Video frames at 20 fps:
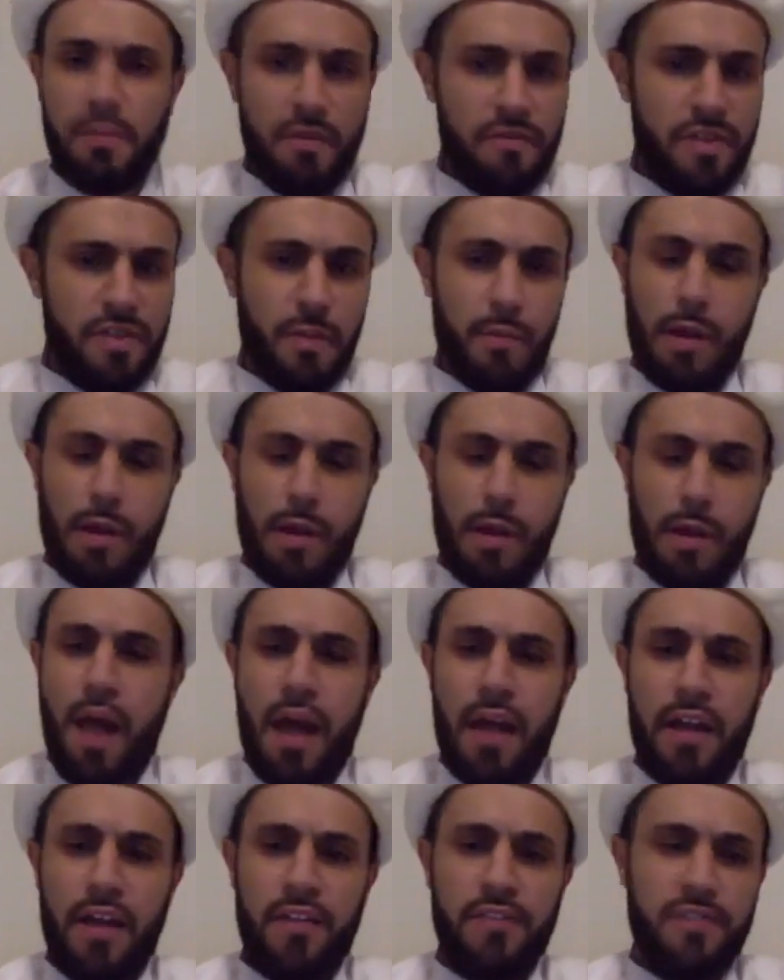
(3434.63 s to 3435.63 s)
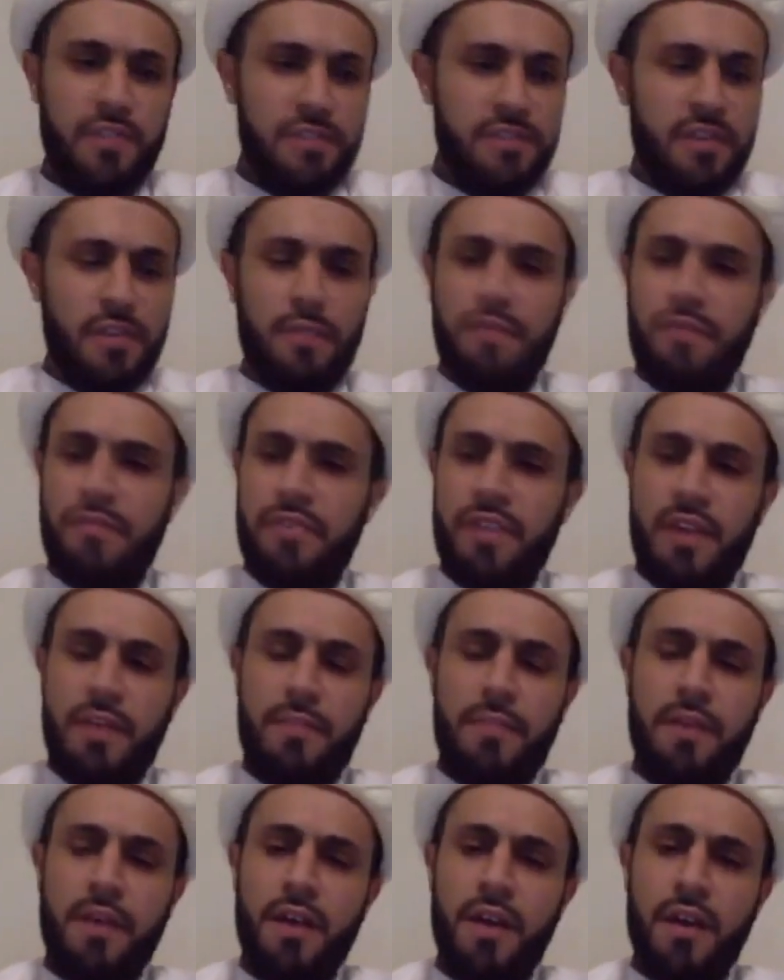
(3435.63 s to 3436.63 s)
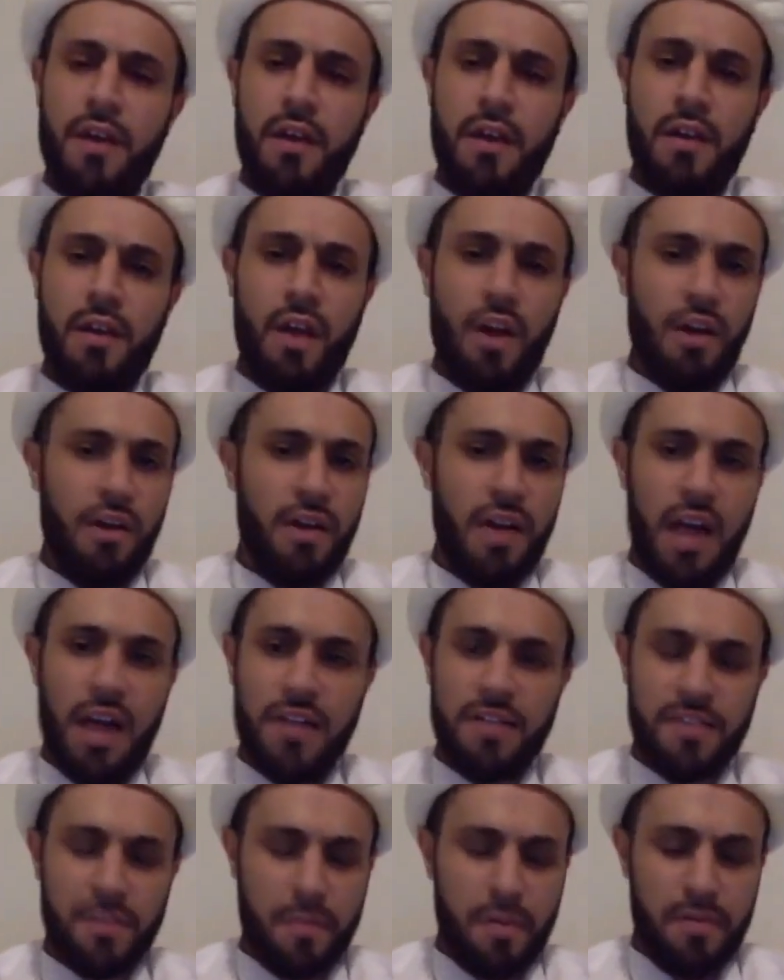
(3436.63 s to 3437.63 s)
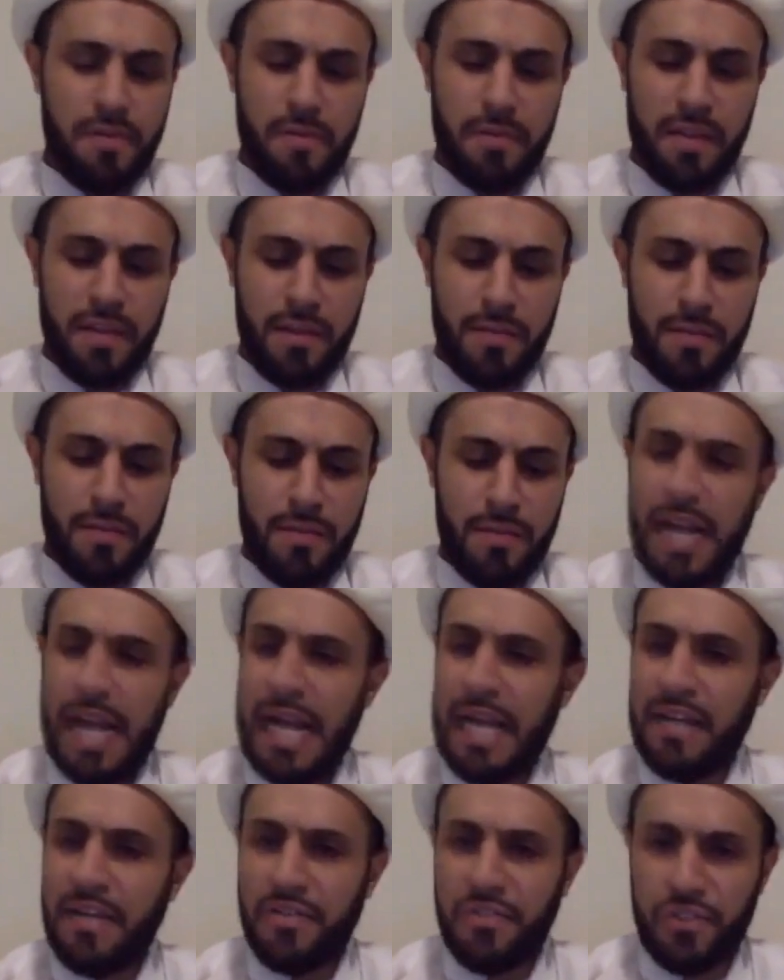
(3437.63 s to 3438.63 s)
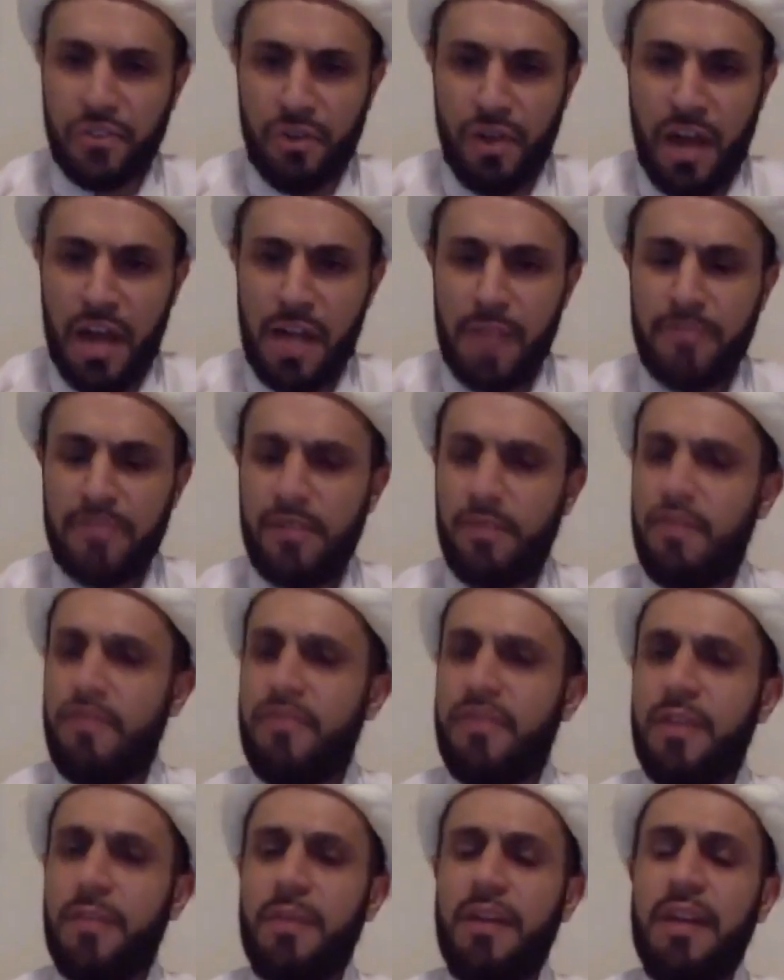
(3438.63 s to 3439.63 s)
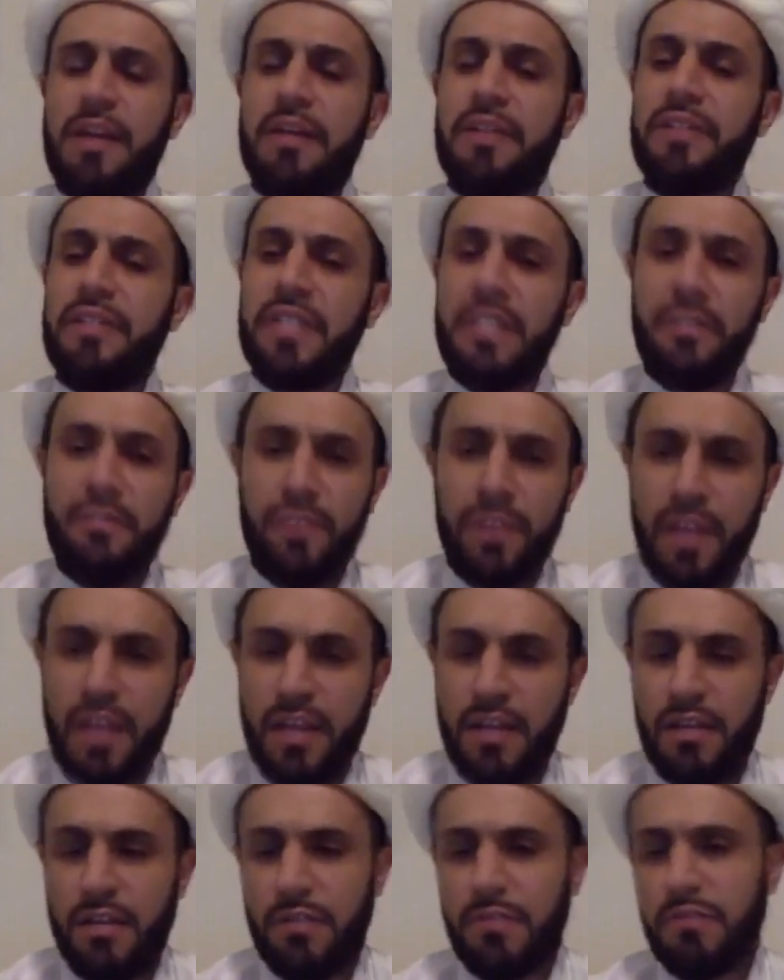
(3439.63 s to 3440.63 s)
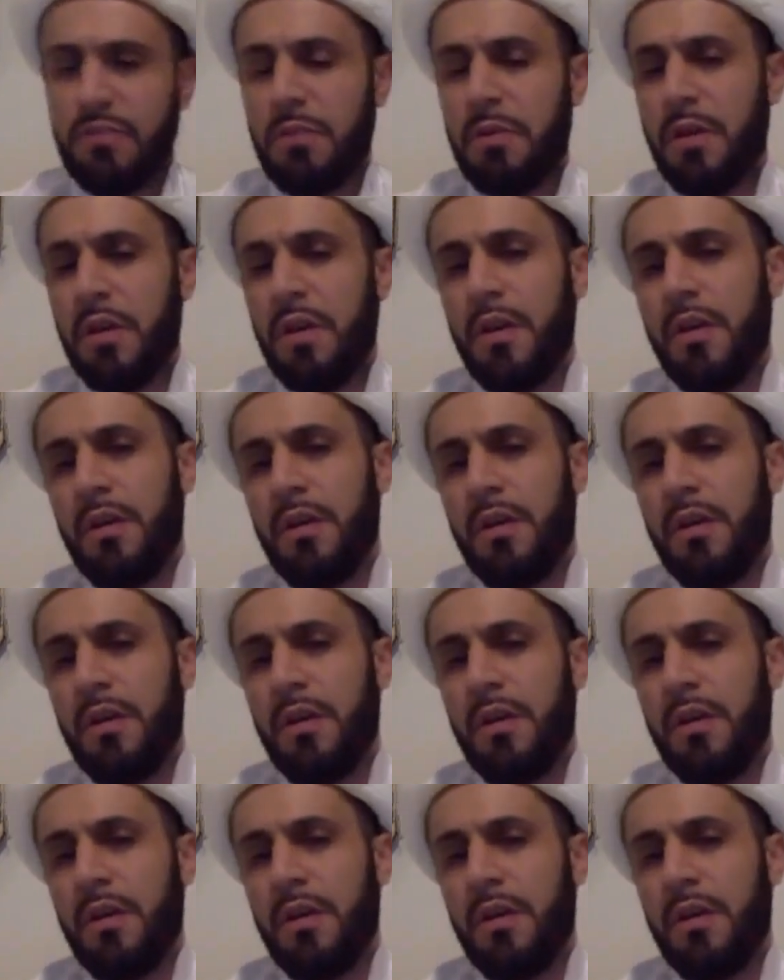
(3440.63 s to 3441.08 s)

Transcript: Some of them are pious and some of them are not. Some of them committed heinous crimes. Some of them deviated.